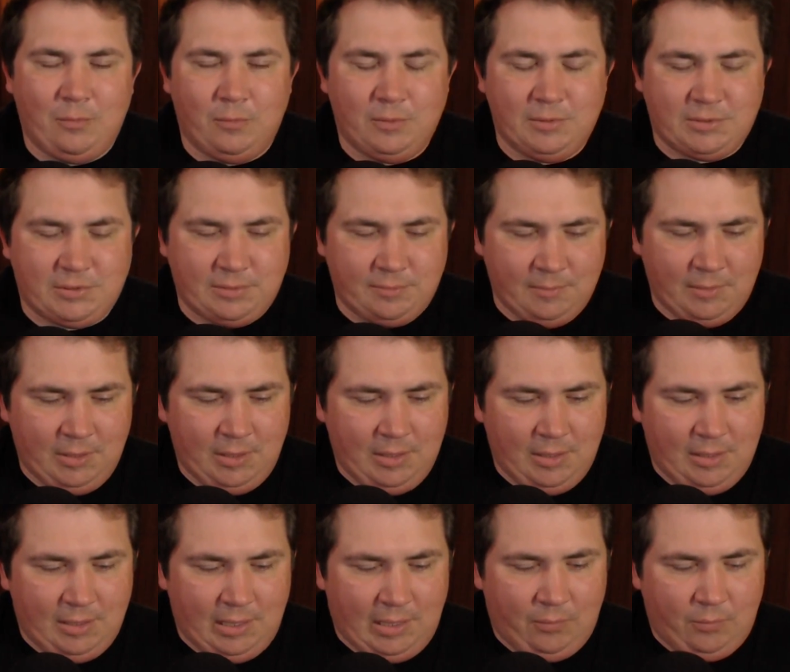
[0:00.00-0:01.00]
Was
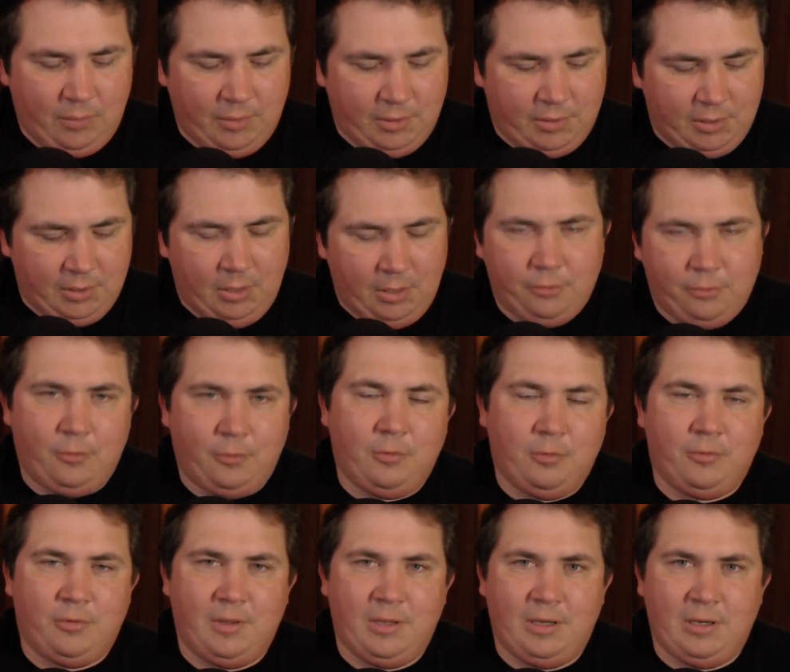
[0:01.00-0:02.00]
I wanted to go
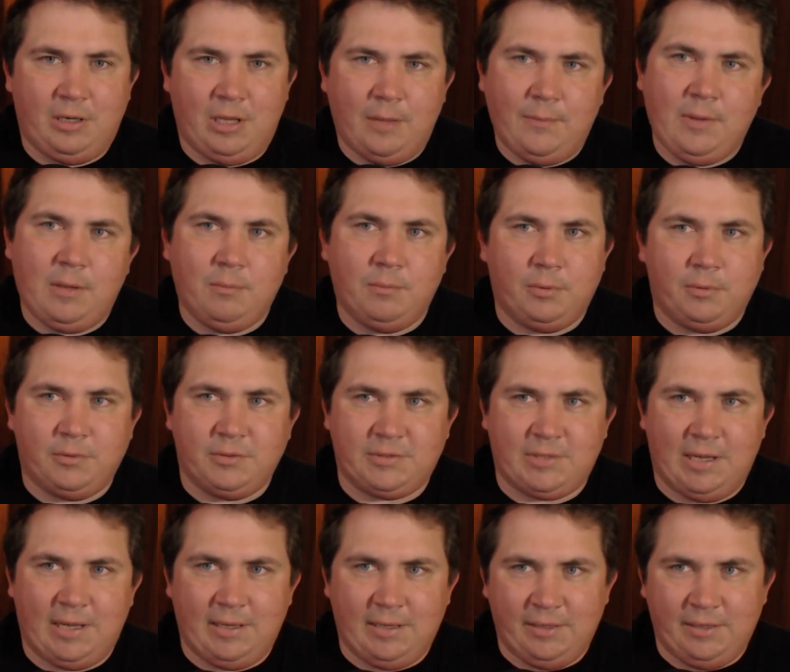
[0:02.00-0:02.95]
through the Debian Bullseye